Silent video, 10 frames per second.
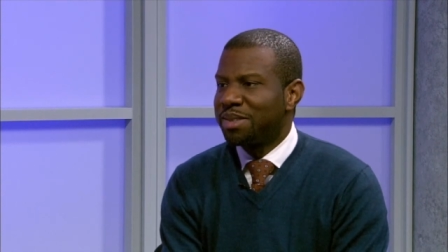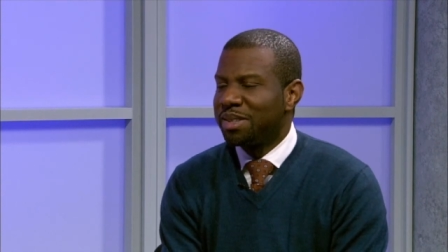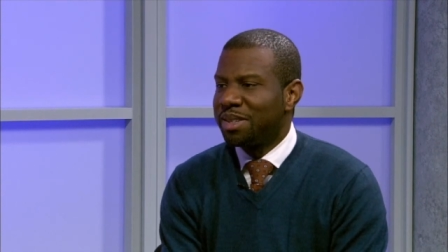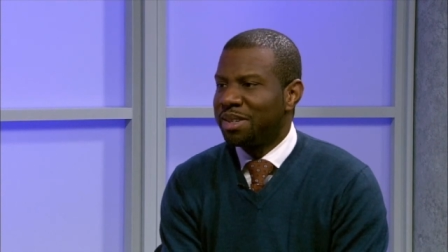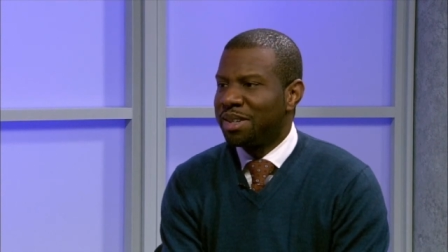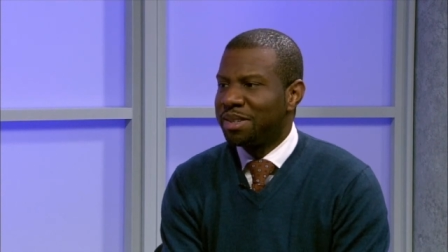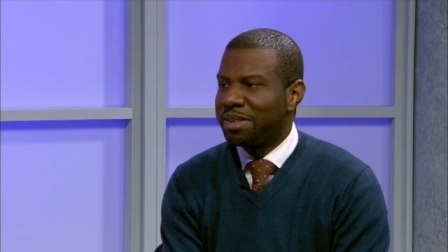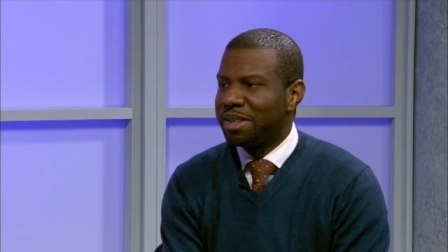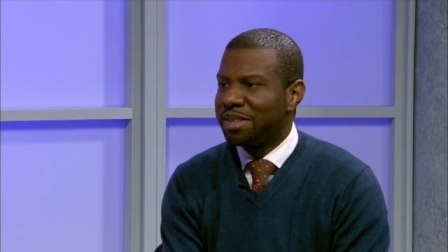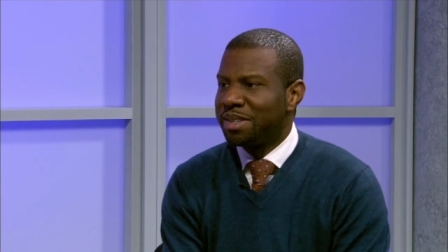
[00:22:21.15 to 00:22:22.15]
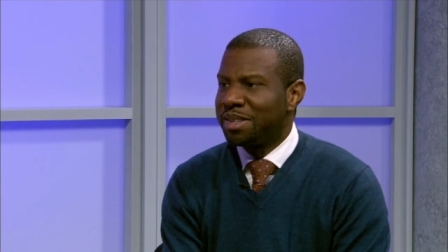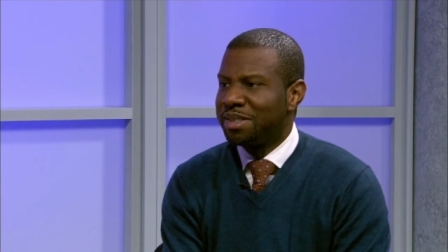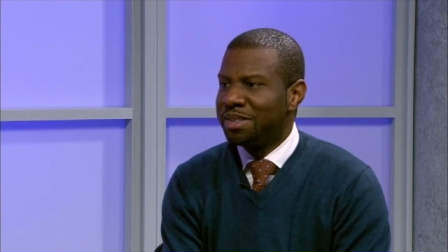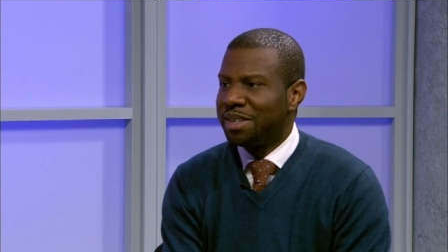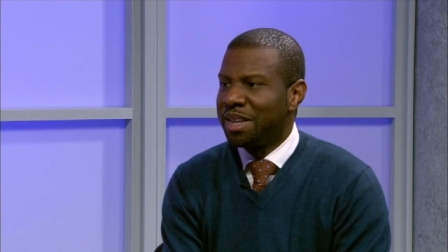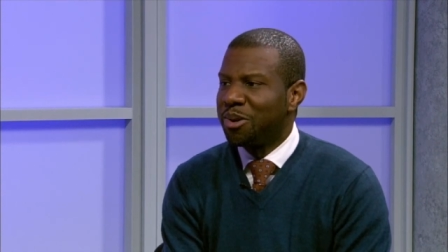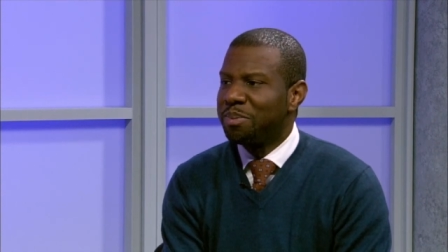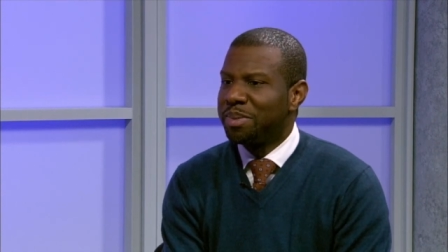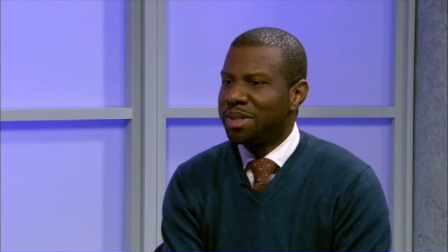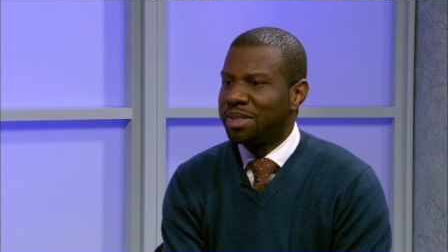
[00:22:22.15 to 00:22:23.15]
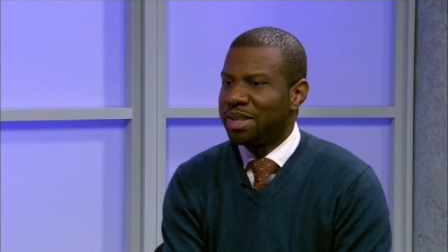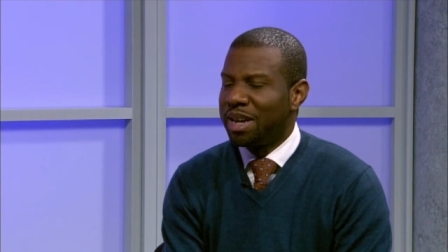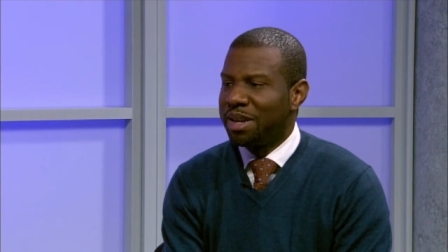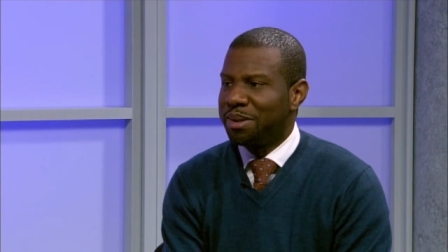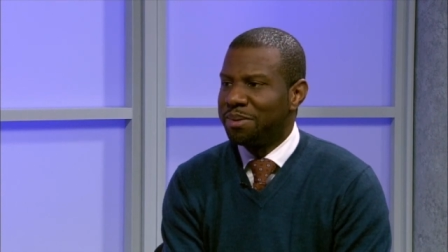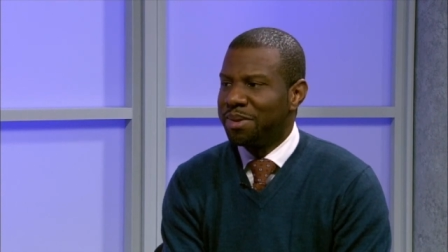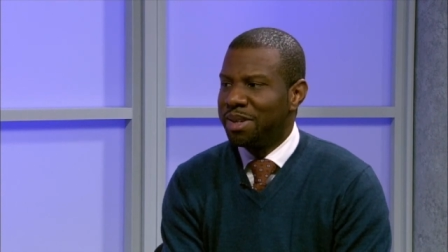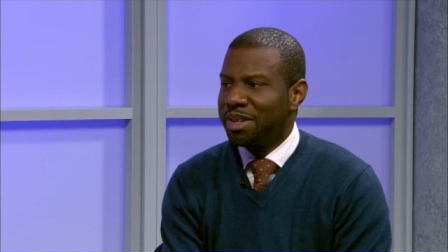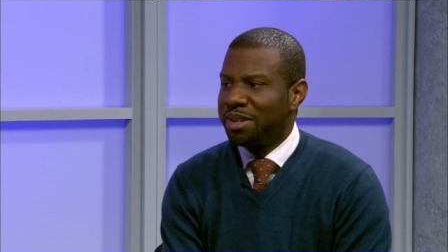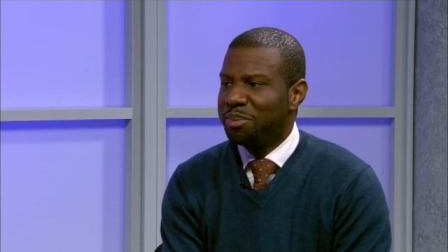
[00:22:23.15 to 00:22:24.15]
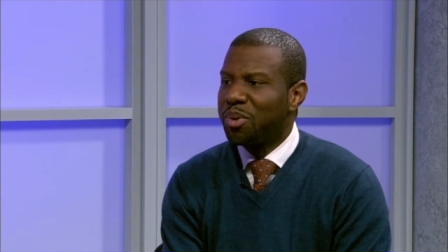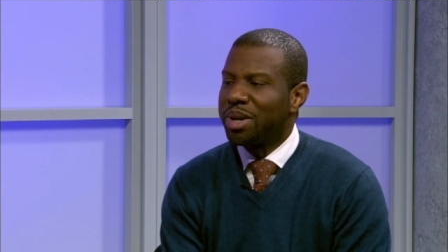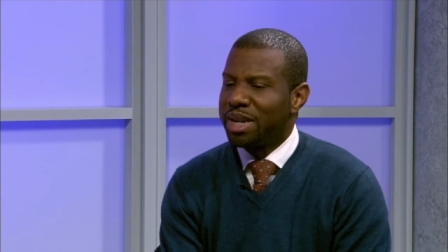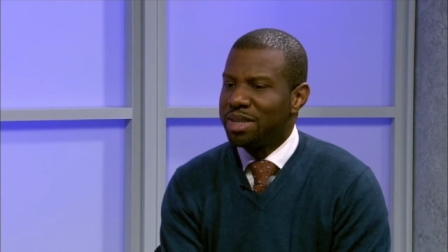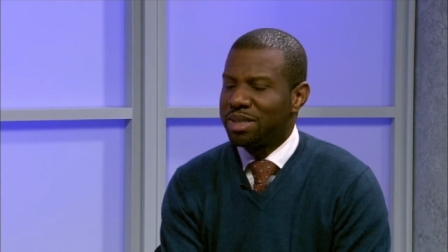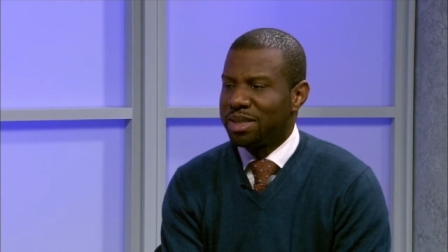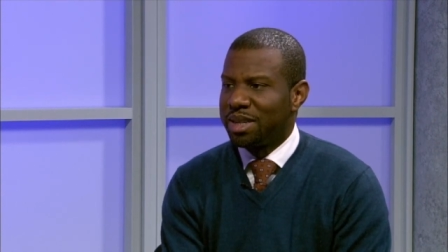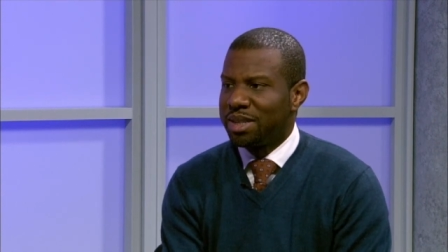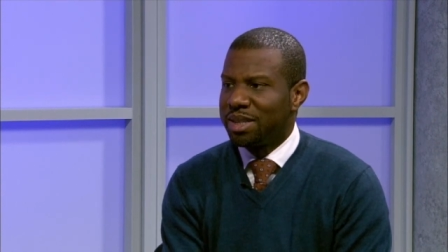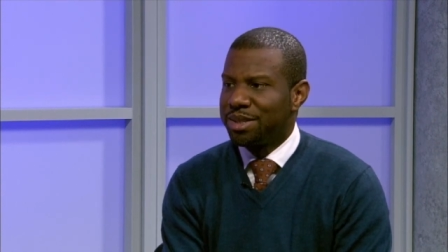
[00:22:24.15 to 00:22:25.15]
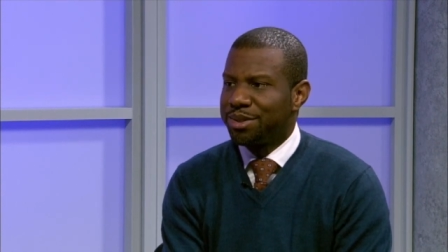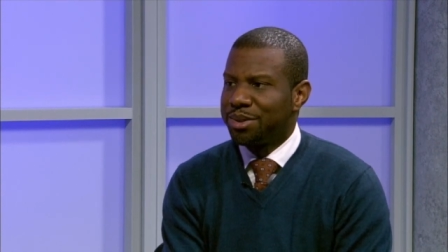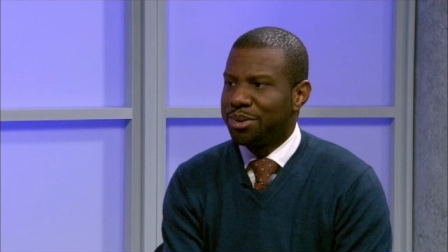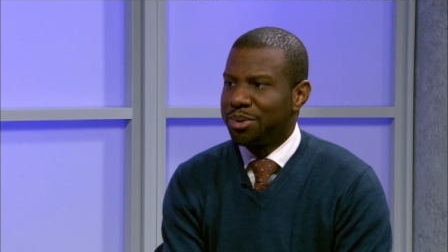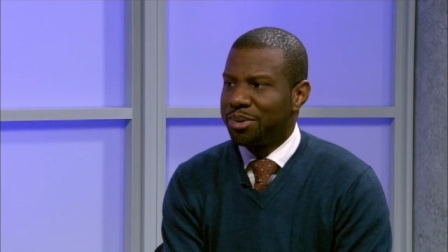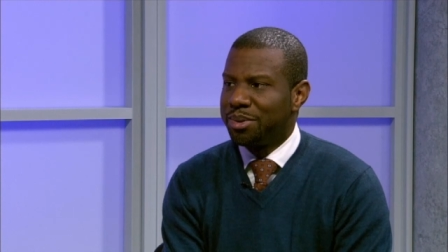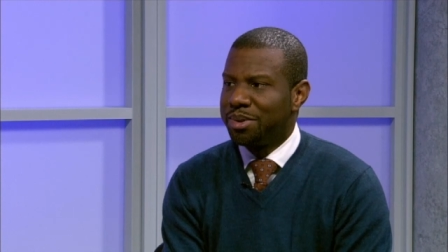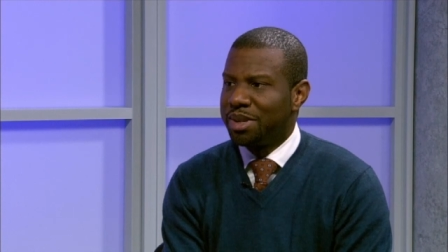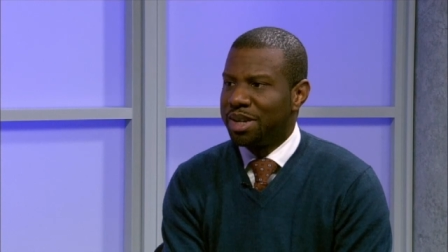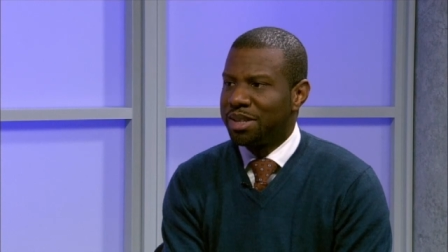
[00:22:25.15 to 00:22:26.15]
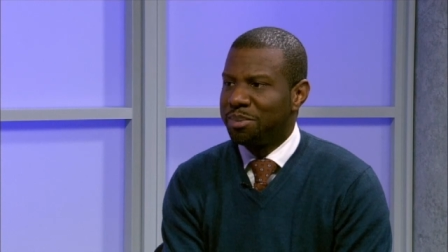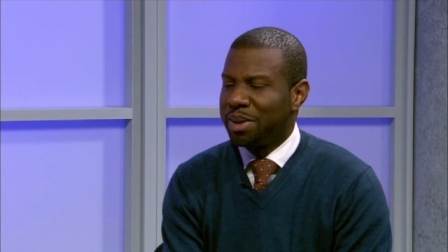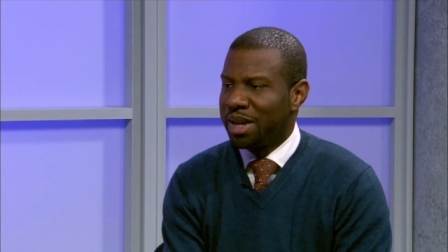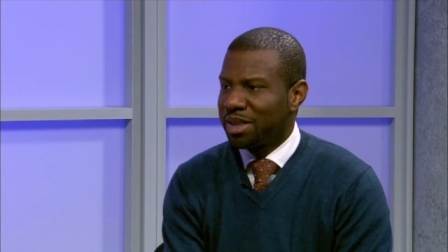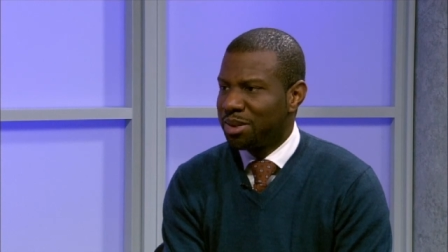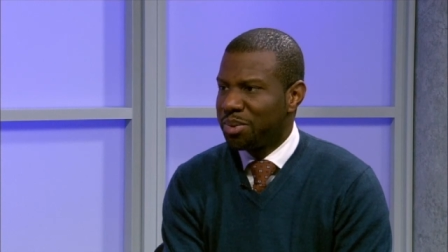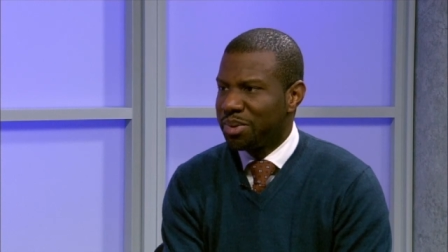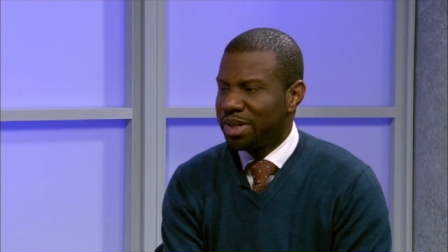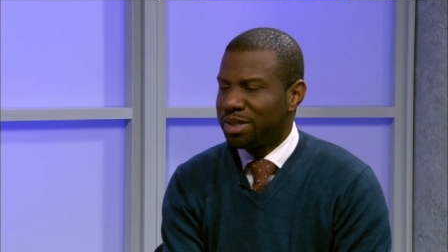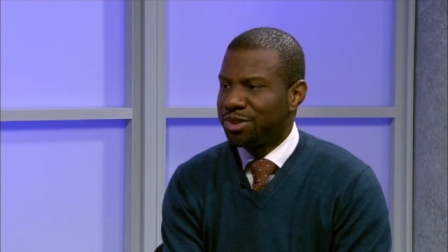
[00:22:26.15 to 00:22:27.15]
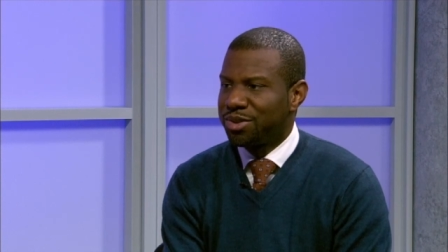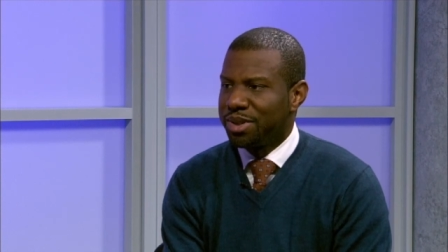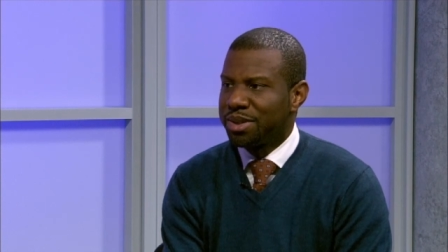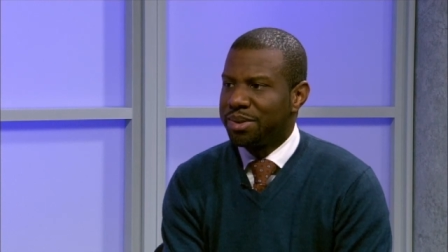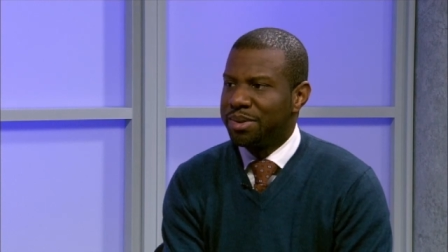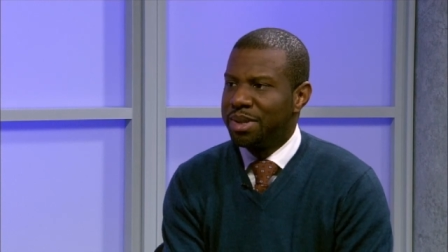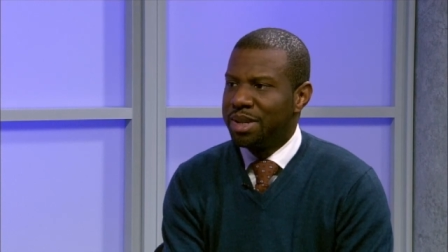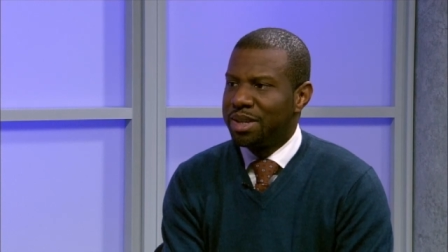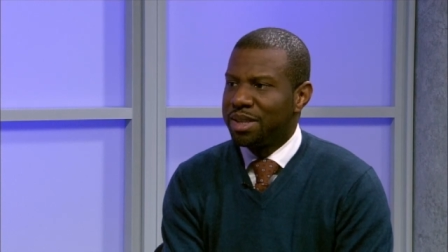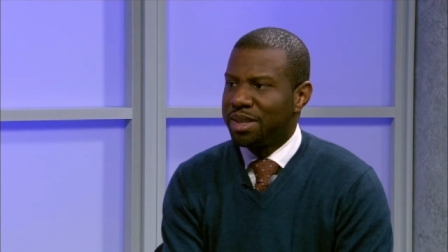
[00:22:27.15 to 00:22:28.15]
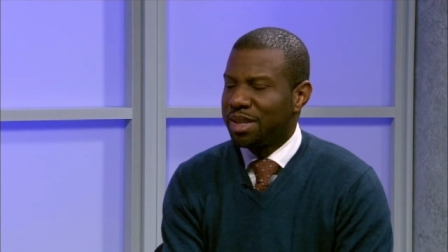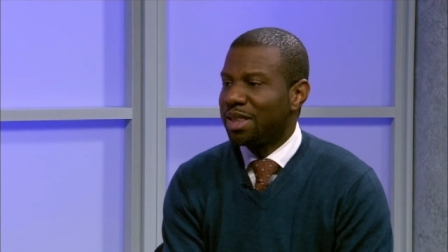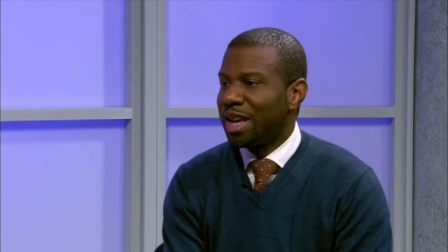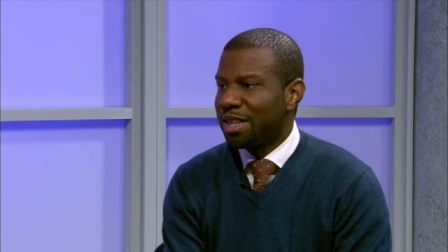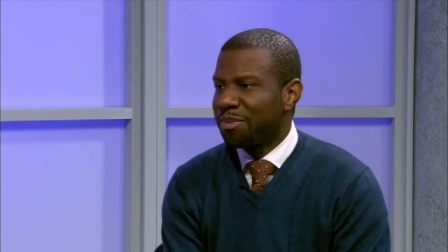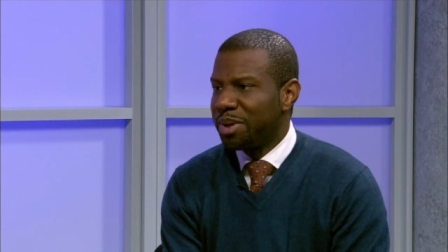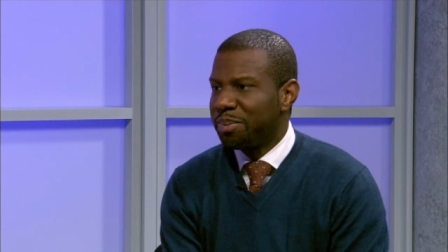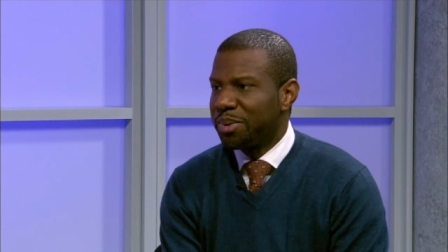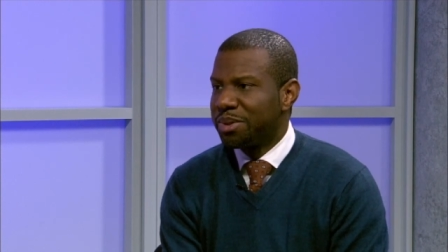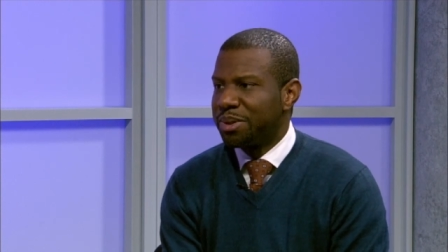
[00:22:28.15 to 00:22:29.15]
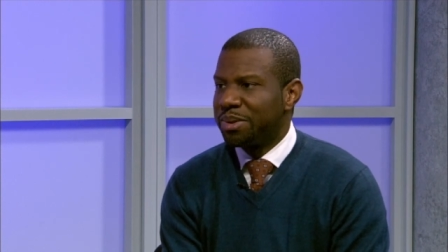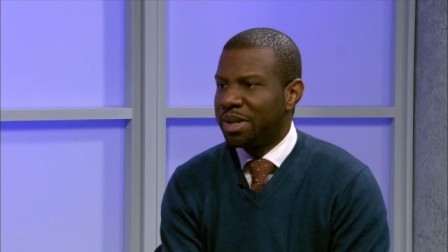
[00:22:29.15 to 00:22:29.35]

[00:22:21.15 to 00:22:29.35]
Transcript: Uh, uh it, it, it, helped me to have more insight into uh, the black liberation struggle than a lot of people do.